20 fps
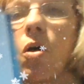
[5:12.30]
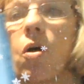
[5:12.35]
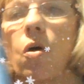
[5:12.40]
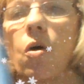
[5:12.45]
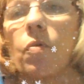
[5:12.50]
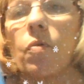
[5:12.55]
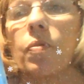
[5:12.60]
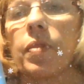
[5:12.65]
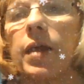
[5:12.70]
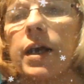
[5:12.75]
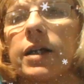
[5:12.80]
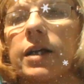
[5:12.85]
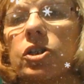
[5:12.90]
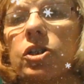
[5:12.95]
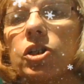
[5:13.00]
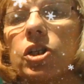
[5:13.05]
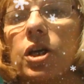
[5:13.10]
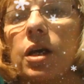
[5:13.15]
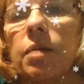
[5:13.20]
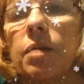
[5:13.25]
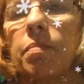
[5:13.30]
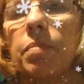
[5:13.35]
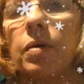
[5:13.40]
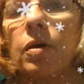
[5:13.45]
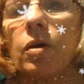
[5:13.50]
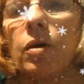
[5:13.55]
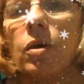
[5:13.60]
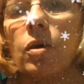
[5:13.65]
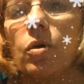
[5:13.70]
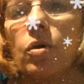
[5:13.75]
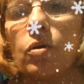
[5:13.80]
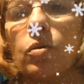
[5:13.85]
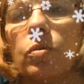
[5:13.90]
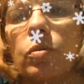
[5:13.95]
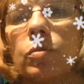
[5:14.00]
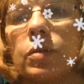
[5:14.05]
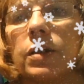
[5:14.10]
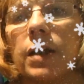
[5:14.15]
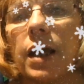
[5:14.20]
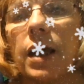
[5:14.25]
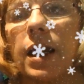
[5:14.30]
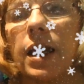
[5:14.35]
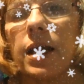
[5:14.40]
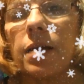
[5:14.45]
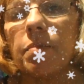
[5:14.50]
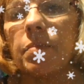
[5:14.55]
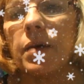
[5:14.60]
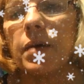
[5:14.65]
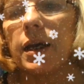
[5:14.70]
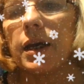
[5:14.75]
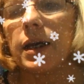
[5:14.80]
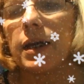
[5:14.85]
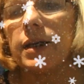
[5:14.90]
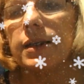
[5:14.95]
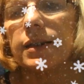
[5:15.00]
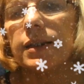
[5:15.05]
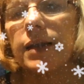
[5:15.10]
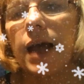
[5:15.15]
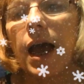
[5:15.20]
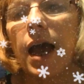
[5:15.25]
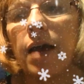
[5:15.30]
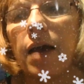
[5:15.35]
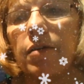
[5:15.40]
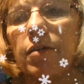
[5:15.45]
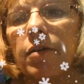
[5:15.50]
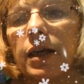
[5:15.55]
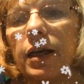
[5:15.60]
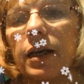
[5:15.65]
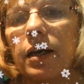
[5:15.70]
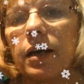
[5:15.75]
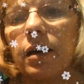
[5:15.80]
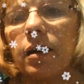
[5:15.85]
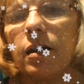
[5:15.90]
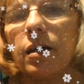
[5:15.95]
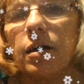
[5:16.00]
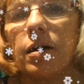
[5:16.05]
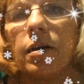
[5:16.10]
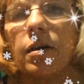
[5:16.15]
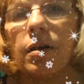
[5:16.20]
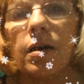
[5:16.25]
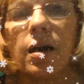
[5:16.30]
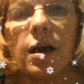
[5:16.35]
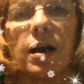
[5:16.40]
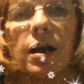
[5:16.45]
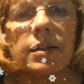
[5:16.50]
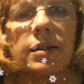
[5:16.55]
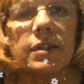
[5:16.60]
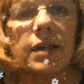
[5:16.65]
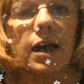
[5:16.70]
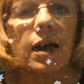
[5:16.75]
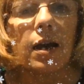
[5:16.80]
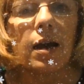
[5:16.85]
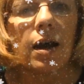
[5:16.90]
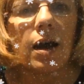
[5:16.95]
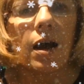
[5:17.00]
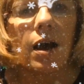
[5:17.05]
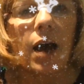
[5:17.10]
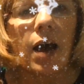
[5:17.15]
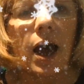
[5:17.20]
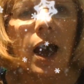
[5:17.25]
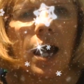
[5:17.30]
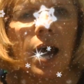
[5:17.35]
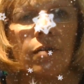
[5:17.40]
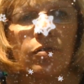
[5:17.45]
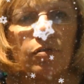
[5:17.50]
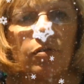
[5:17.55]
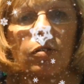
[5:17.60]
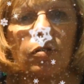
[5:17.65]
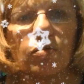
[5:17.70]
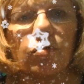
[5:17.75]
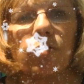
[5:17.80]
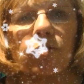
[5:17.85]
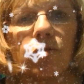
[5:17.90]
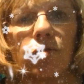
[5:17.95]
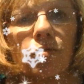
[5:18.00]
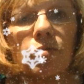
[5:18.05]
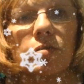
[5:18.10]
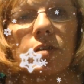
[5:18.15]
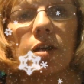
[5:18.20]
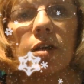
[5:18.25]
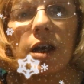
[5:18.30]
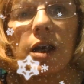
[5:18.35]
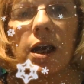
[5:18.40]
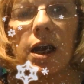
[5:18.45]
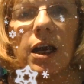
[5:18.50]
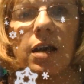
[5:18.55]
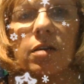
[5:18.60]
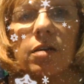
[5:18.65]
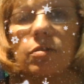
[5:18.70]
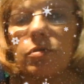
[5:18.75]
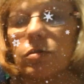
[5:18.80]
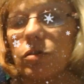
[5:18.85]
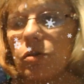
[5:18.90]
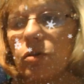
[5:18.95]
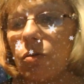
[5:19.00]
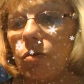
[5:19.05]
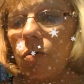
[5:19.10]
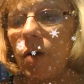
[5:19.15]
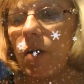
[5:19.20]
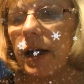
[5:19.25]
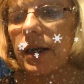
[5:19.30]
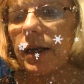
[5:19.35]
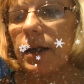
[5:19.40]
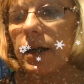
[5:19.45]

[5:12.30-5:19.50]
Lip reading: on that ship whose name is Eric. And Ariel thought he looked quite